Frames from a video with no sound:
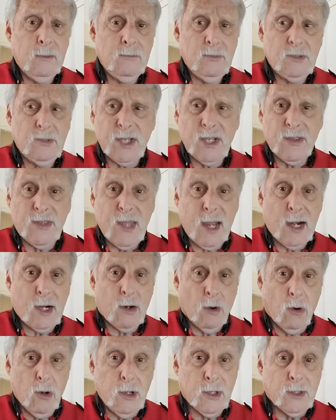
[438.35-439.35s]

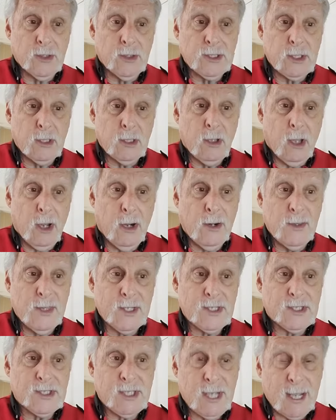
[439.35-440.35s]
synthetic oils are
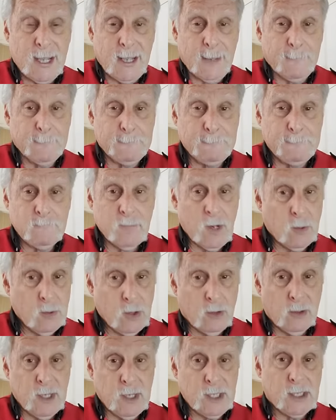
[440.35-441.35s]
the same. And
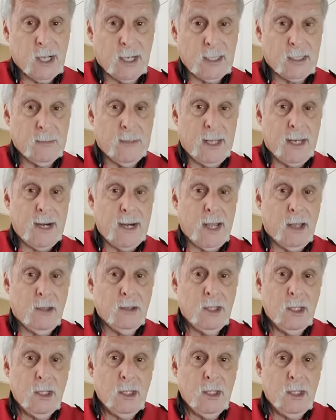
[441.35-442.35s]
we already talked about
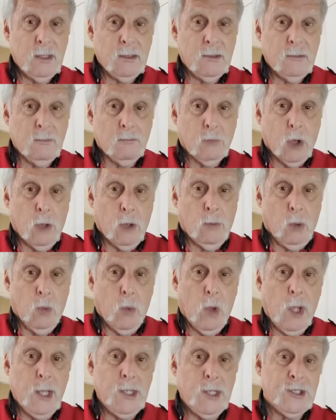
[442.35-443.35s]
how Mobil
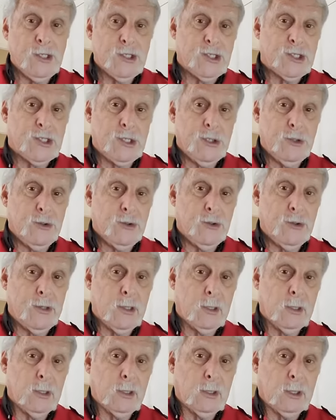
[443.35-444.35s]
1
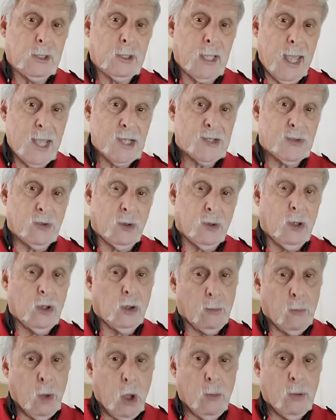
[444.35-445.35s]
sued Castrol,
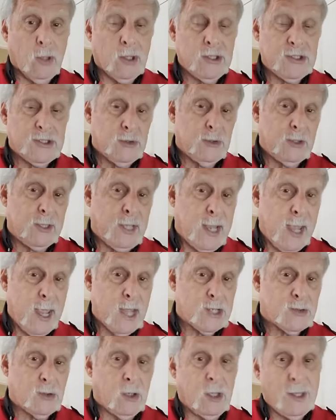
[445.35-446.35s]
or Mobil sued
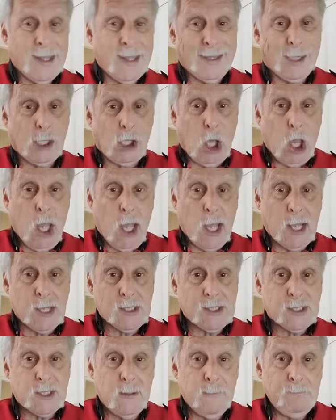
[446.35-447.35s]
Castrol and
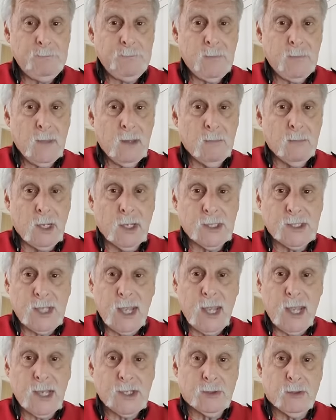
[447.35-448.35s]
lost because
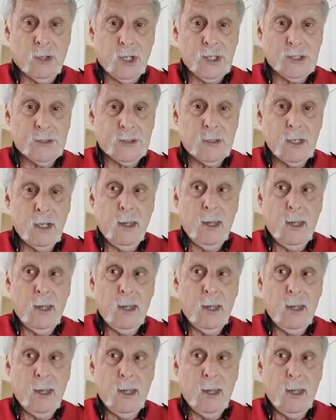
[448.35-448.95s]
Castrol's